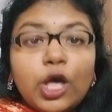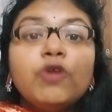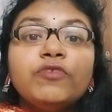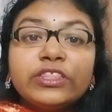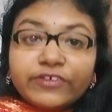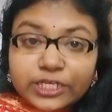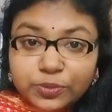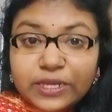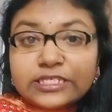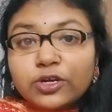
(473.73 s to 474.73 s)
With
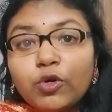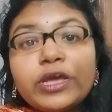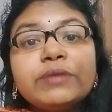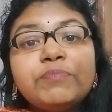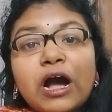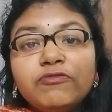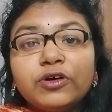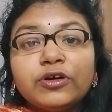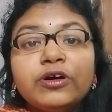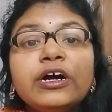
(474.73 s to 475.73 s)
Richmond's growing
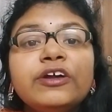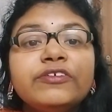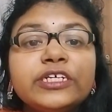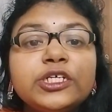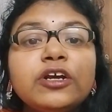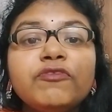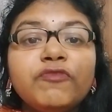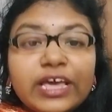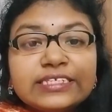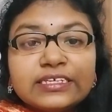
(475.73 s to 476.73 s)
power, Richard
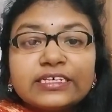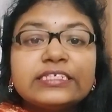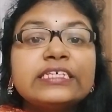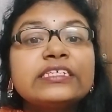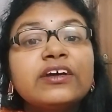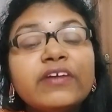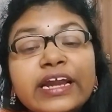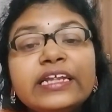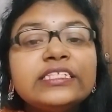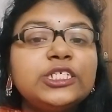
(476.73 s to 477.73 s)
faces his
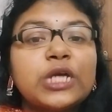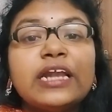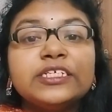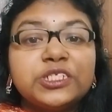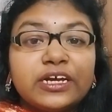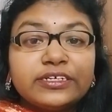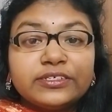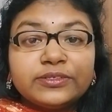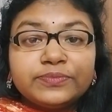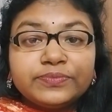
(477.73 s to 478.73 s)
greatest challenge
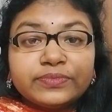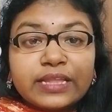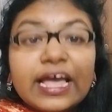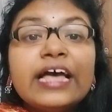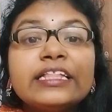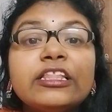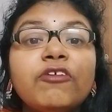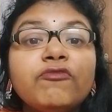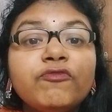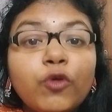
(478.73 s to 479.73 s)
yet:
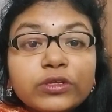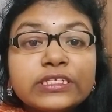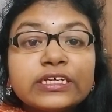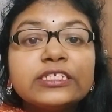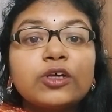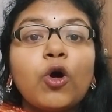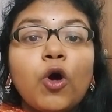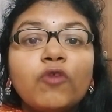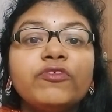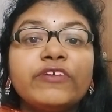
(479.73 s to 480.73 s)
the forces
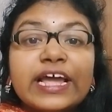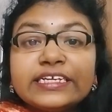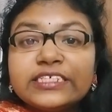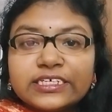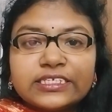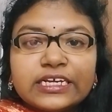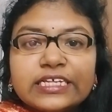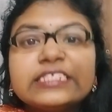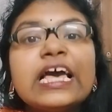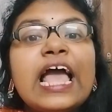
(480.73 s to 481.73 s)
of
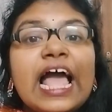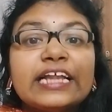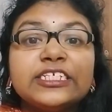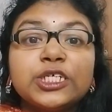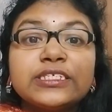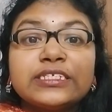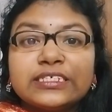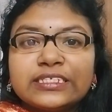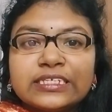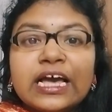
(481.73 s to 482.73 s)
righteousness and
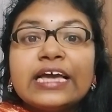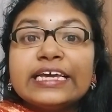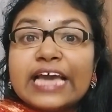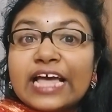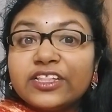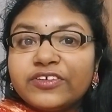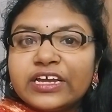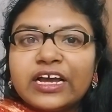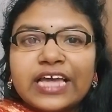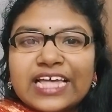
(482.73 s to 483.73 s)
justice
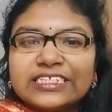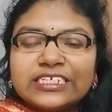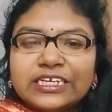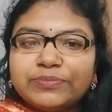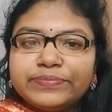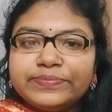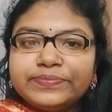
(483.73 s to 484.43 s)
gathering against him.